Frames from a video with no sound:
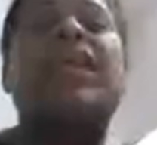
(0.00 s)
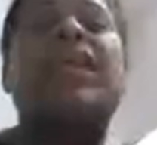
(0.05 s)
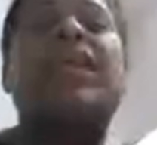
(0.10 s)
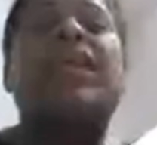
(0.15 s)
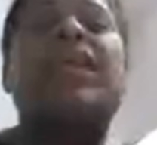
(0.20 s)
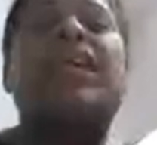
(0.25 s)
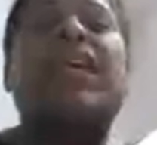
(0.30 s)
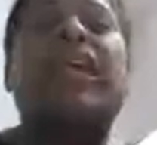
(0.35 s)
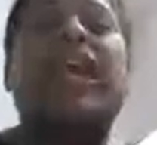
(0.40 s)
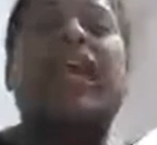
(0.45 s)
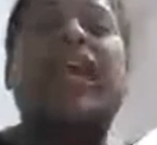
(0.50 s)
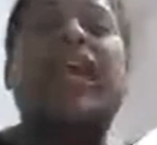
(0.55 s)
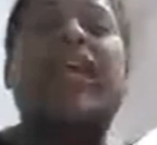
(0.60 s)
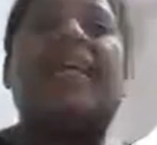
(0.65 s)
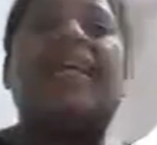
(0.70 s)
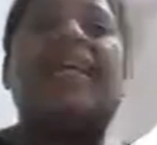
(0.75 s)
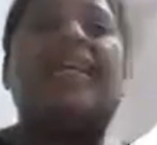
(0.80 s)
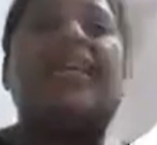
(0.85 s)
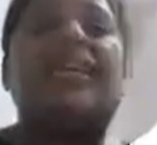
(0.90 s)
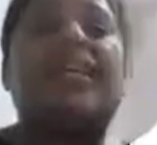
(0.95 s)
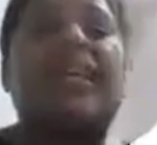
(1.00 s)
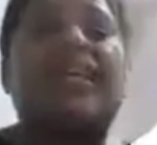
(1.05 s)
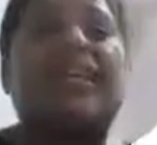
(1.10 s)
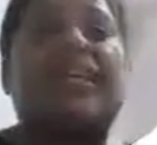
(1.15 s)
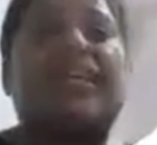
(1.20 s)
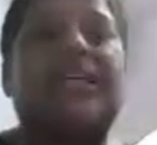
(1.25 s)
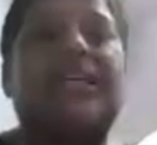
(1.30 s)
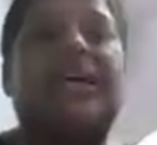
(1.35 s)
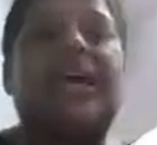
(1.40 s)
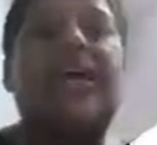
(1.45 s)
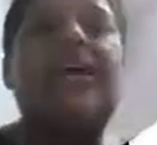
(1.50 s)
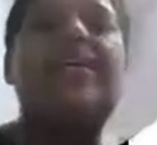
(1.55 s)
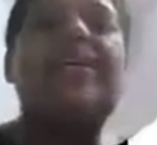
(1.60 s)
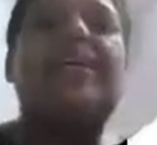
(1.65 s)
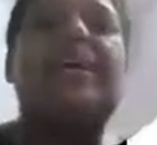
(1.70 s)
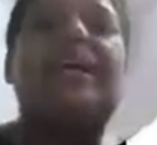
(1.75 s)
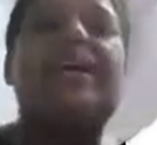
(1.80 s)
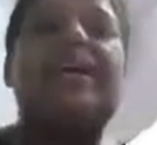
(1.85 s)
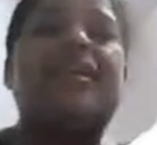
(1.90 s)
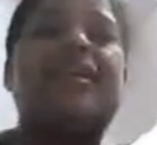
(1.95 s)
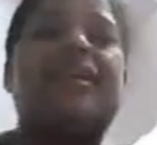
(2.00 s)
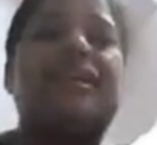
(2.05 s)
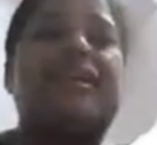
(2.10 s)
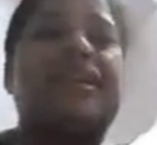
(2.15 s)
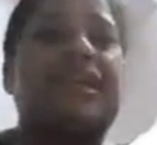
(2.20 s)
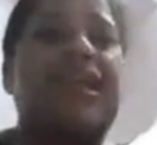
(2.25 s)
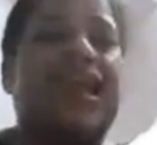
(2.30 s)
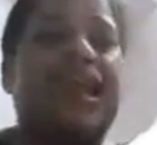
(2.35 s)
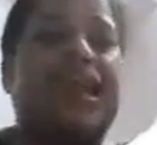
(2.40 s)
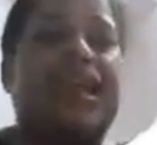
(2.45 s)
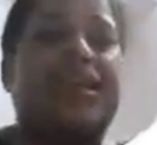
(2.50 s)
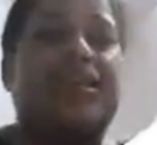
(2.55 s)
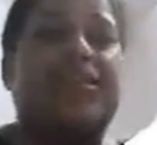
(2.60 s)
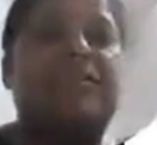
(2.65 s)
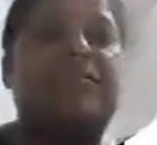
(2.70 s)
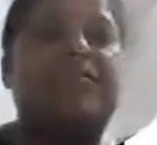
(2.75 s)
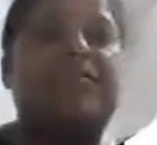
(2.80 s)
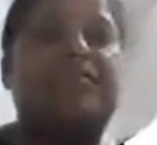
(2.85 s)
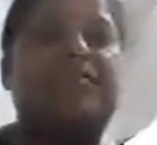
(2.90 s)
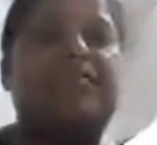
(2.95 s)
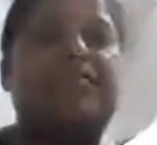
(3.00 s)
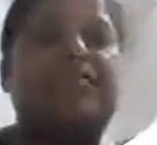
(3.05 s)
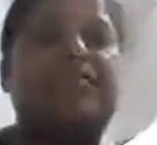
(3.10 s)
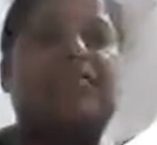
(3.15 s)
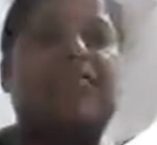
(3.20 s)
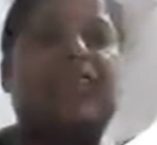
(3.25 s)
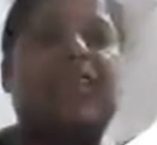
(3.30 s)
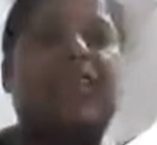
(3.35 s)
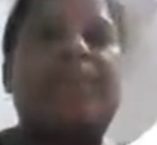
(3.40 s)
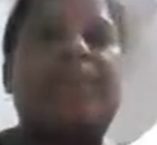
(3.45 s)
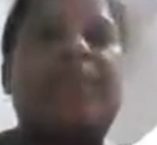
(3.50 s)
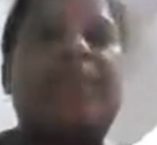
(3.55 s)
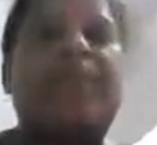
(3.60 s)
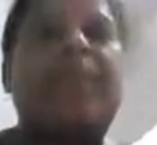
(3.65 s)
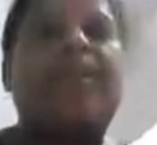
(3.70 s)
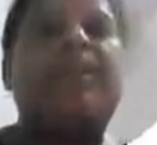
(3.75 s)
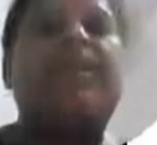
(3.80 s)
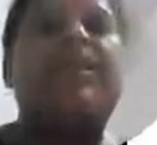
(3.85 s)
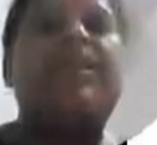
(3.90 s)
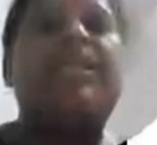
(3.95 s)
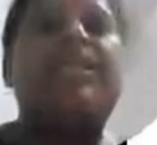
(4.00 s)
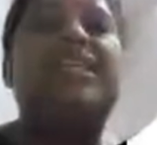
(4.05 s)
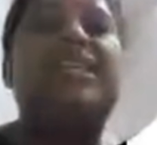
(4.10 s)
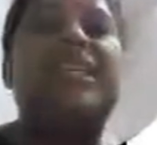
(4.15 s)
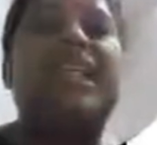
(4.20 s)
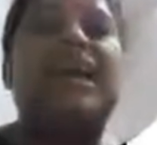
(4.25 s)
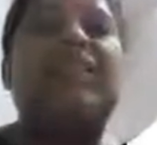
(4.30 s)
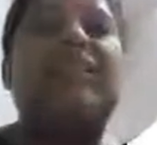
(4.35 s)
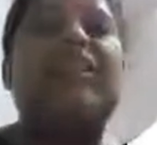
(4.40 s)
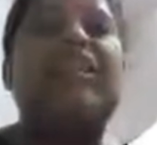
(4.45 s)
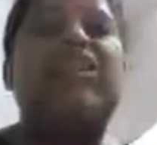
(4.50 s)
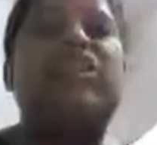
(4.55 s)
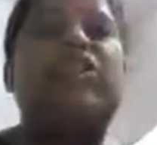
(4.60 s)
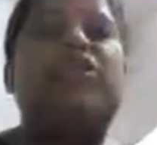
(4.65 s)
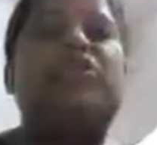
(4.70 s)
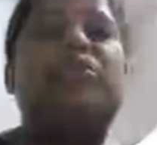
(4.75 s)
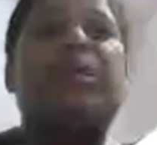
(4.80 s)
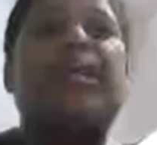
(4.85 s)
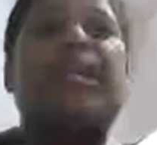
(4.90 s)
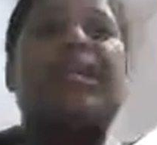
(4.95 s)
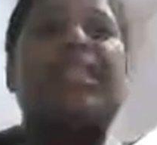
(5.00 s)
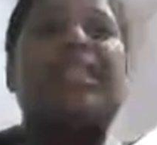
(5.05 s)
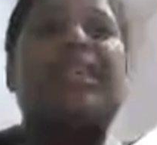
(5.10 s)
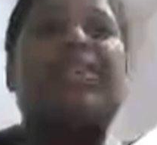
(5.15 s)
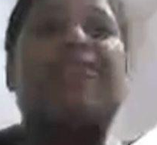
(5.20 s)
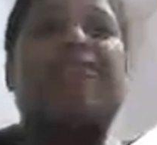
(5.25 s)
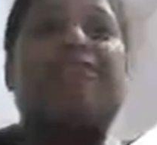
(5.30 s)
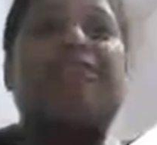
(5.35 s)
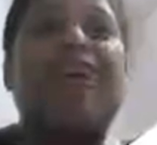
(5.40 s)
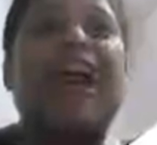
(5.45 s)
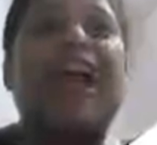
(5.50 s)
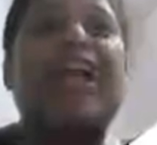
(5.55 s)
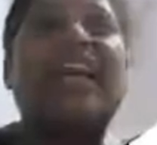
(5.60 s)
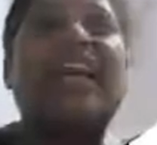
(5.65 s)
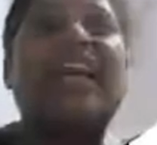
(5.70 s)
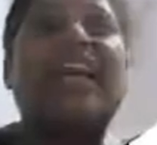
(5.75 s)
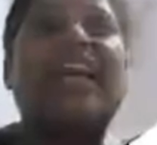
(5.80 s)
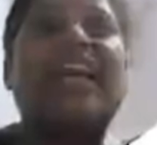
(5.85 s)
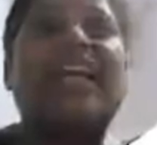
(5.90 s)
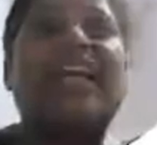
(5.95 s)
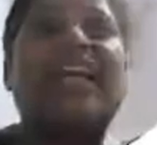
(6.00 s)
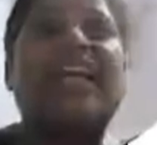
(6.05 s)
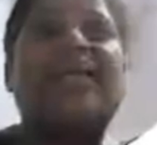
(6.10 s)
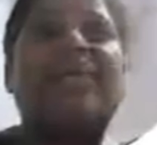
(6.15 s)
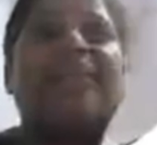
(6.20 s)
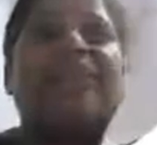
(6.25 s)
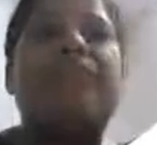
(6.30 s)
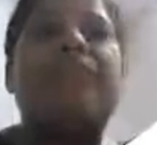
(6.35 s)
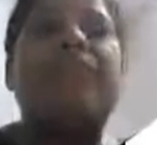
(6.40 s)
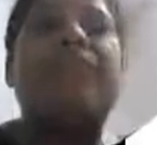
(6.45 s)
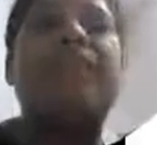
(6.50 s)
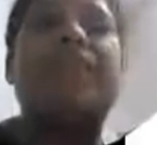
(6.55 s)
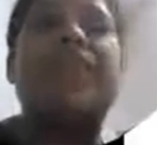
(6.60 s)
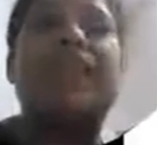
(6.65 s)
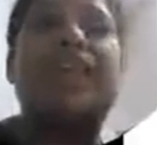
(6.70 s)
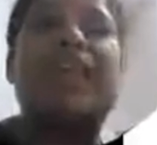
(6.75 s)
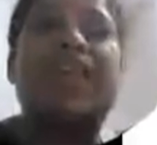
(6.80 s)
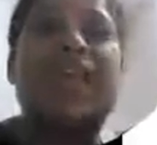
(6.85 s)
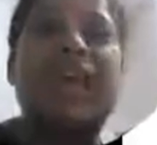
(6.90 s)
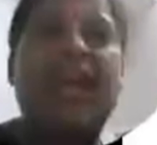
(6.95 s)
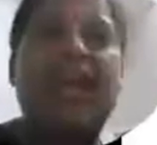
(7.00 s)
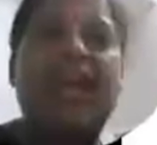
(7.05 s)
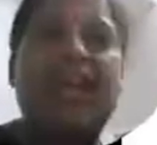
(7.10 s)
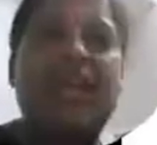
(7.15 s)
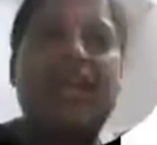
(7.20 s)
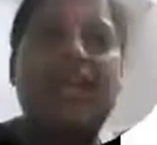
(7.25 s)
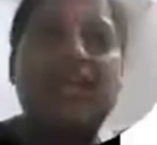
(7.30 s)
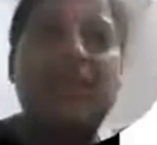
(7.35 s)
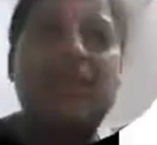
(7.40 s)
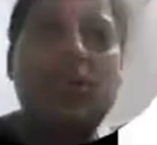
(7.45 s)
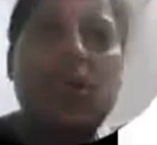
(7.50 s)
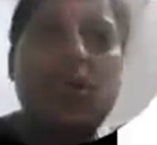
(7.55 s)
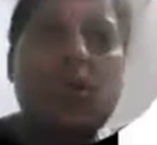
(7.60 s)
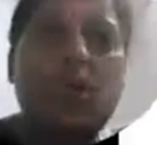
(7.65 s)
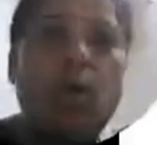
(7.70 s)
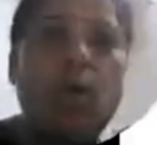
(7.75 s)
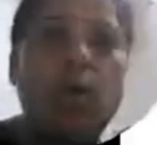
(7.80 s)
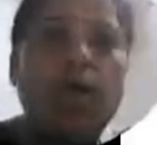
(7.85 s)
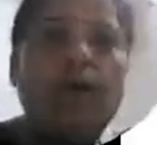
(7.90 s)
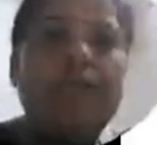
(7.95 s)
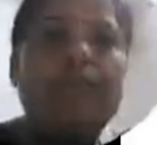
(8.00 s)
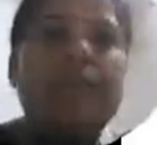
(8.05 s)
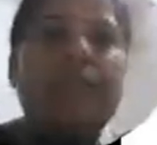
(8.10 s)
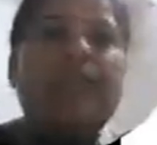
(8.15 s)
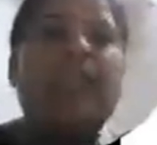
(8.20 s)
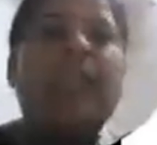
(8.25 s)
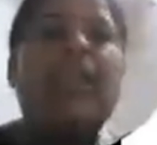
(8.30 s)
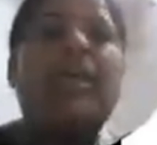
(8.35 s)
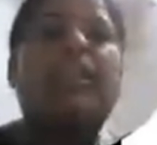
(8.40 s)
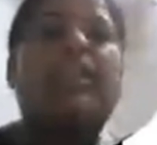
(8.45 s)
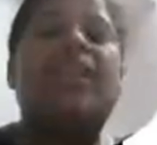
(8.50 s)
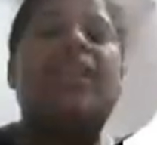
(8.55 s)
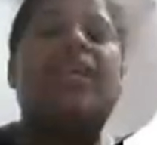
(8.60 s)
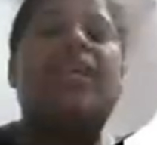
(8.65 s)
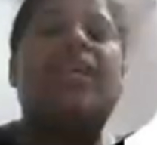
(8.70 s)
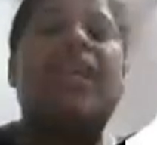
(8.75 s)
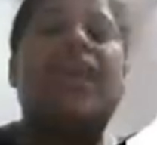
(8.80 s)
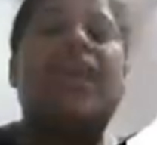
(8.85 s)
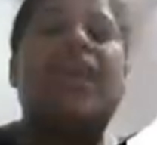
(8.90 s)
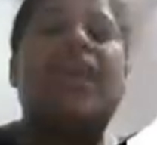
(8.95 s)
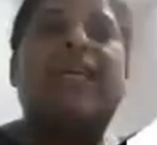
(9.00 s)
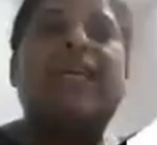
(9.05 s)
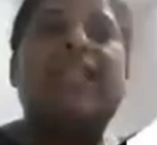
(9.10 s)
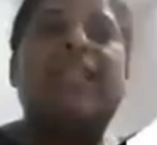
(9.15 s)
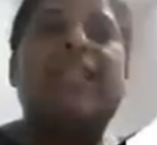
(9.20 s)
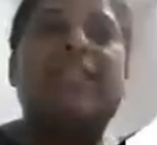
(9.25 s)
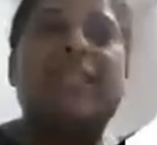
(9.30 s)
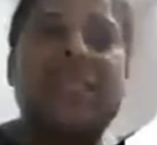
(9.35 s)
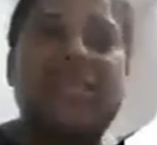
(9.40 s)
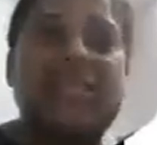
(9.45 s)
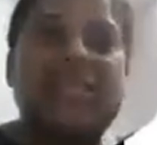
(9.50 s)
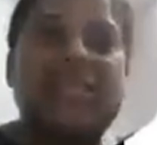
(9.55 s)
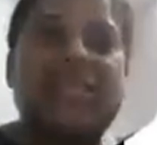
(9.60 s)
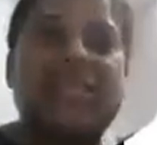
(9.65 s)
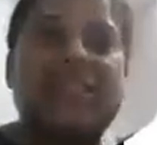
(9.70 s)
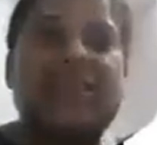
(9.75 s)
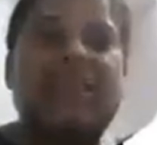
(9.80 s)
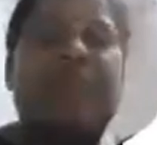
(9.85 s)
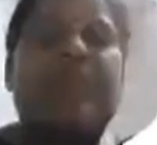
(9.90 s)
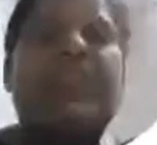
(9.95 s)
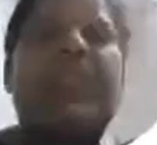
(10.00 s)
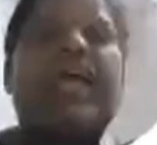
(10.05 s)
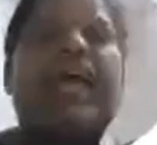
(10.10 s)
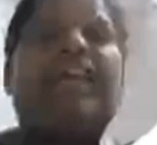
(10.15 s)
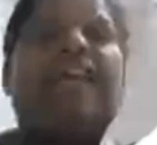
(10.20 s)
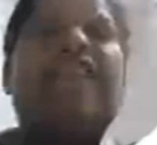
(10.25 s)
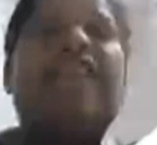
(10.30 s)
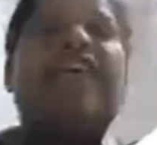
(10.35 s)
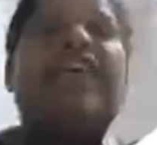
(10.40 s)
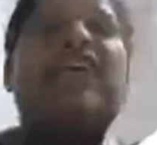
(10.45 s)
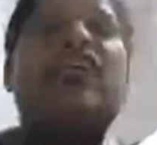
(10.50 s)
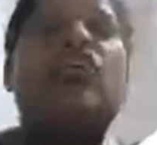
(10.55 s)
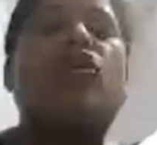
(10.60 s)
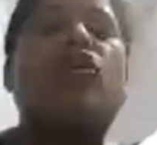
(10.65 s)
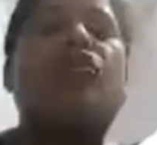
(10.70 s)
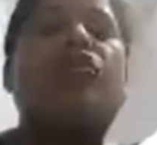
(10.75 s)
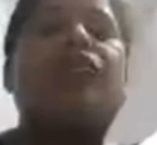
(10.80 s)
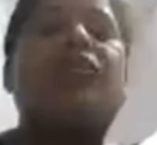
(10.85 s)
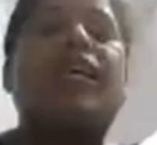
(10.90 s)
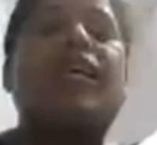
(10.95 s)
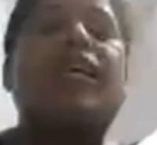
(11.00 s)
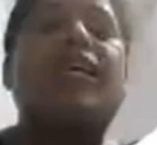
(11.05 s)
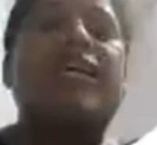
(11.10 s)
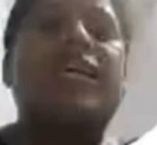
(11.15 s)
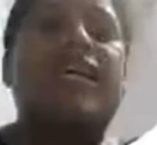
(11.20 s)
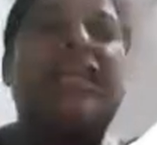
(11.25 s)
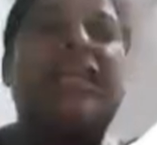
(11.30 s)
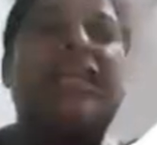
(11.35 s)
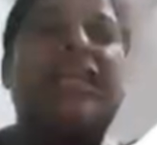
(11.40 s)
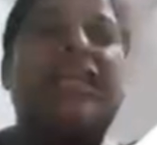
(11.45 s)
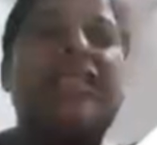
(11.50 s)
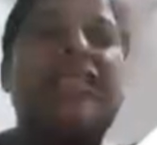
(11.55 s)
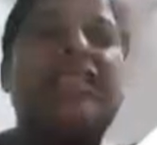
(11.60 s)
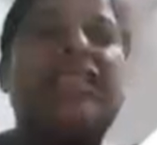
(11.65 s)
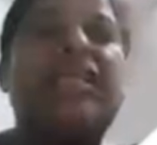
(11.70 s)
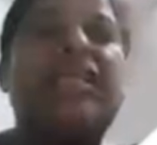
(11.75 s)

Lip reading: cake cut or cut cake on. In level 2, it is a fact layer. The cake is whole, the cake is cut. The effect of that, it is